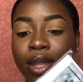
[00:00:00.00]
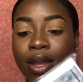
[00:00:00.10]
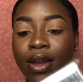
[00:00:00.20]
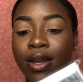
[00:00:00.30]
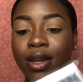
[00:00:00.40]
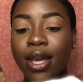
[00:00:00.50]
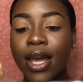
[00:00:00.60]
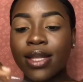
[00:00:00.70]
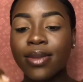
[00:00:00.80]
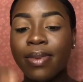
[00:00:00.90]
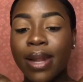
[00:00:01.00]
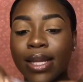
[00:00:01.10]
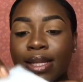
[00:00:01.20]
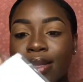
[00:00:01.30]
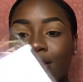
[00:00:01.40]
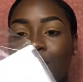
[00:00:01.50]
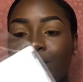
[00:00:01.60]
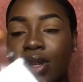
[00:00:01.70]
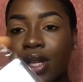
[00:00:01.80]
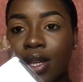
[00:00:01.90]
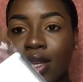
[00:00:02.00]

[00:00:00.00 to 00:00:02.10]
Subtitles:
It has a plastic opening.